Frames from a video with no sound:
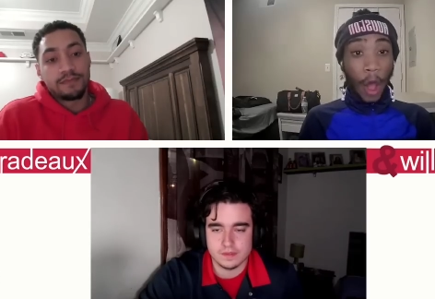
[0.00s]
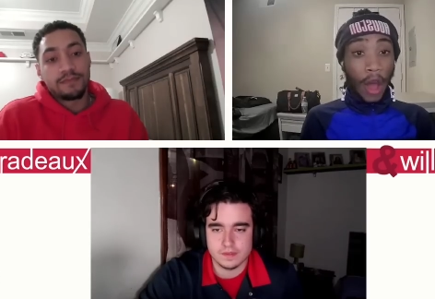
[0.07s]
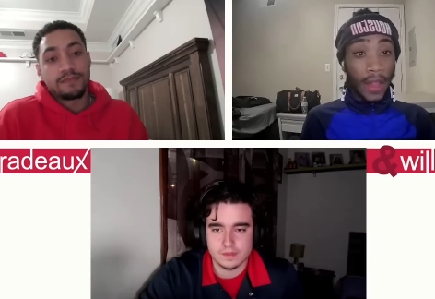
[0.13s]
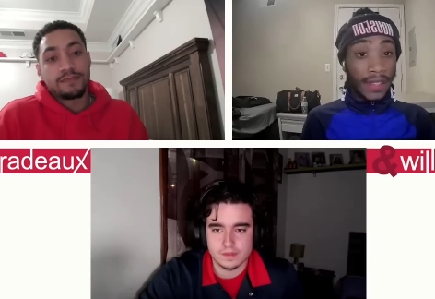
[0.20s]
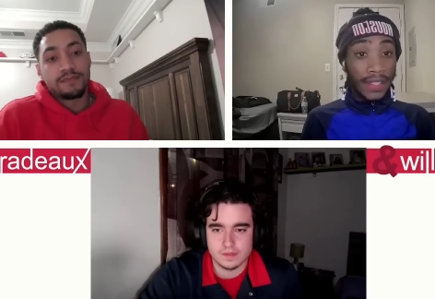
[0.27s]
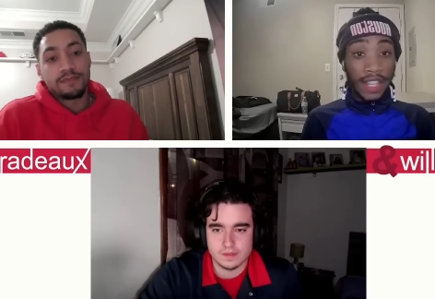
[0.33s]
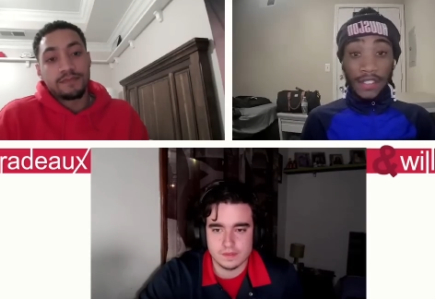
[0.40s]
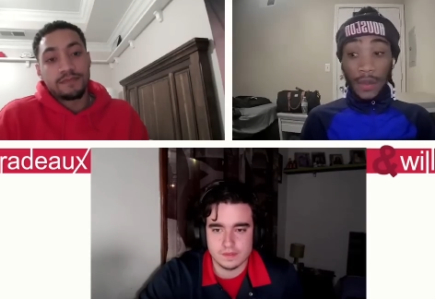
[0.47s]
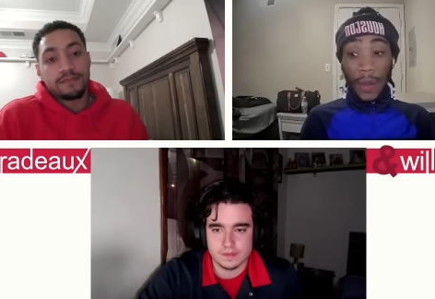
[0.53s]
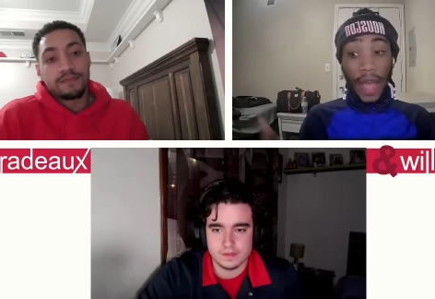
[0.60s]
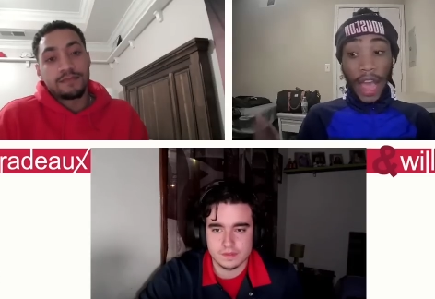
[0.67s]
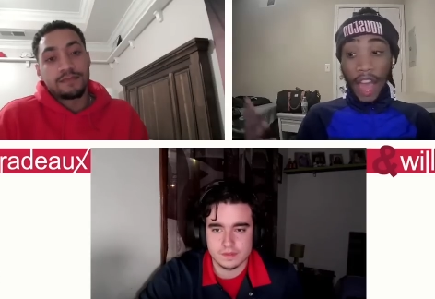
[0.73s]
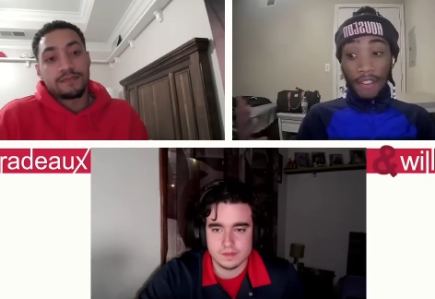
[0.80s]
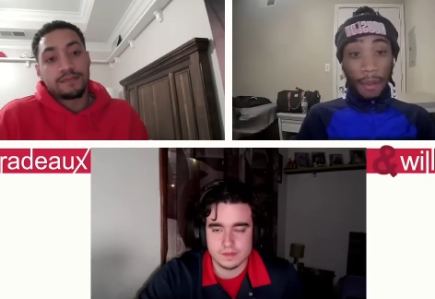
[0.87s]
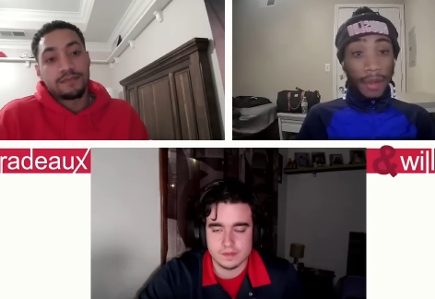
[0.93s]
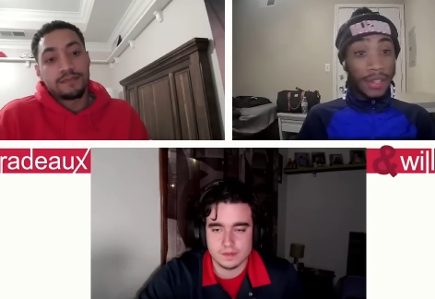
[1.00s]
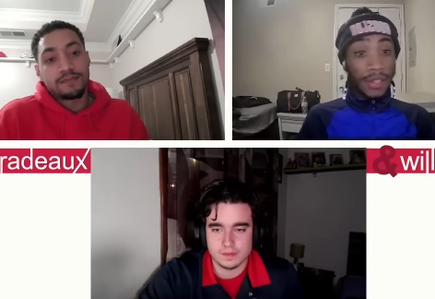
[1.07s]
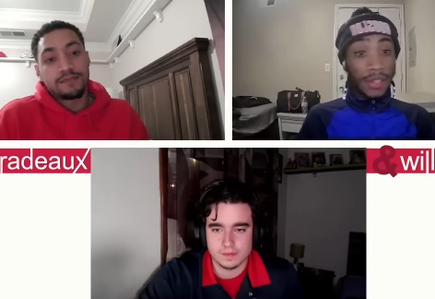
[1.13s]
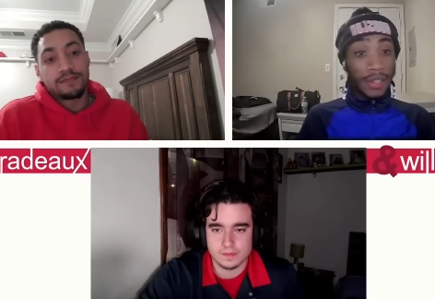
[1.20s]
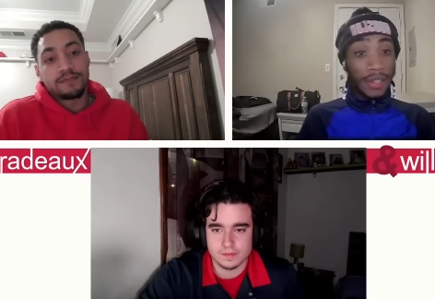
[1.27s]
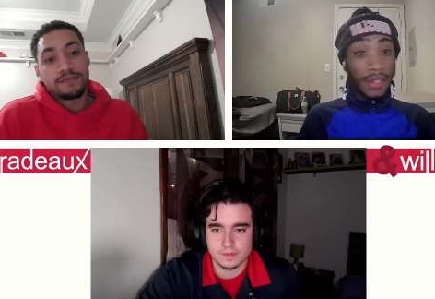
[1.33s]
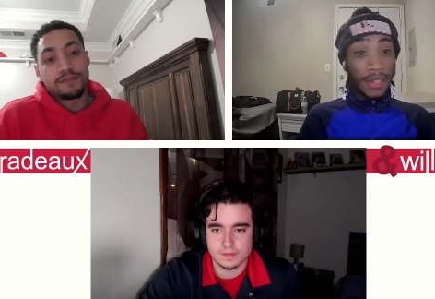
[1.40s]
Speaker 1: all that stuff. So I have a bunch of
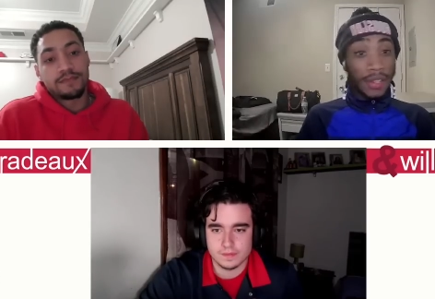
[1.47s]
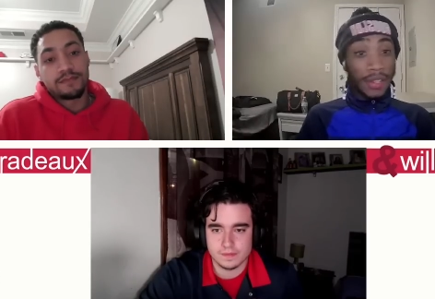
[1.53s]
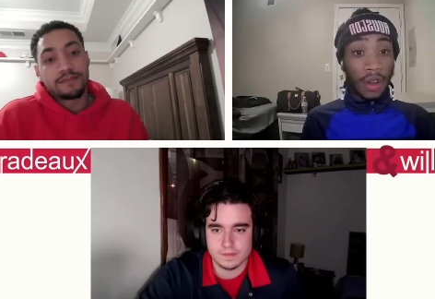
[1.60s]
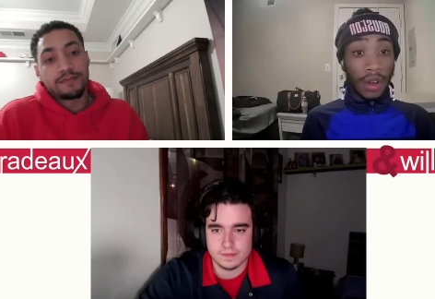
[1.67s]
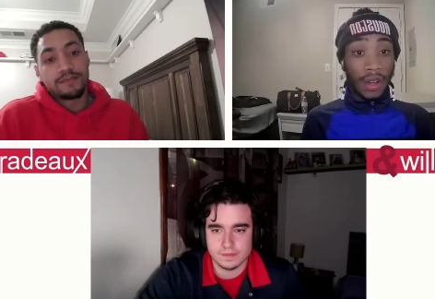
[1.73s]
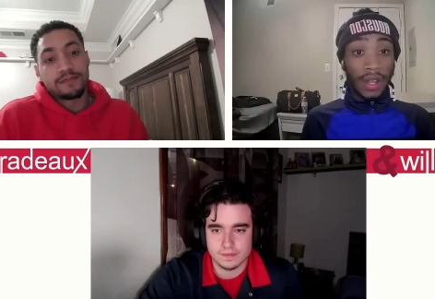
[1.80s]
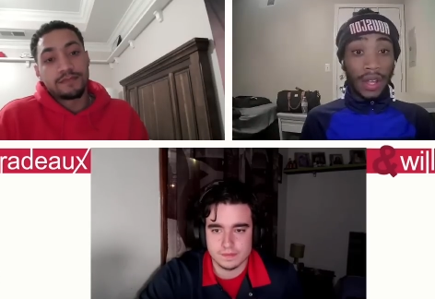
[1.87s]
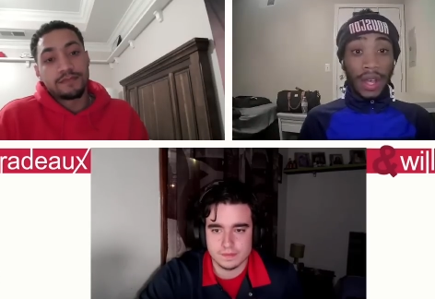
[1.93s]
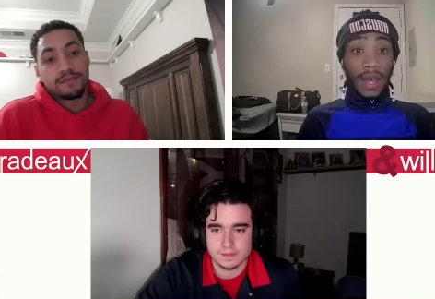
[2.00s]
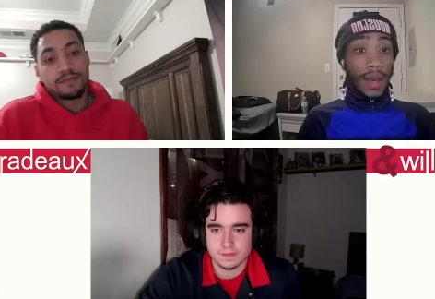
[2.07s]
stuff I going to talk on.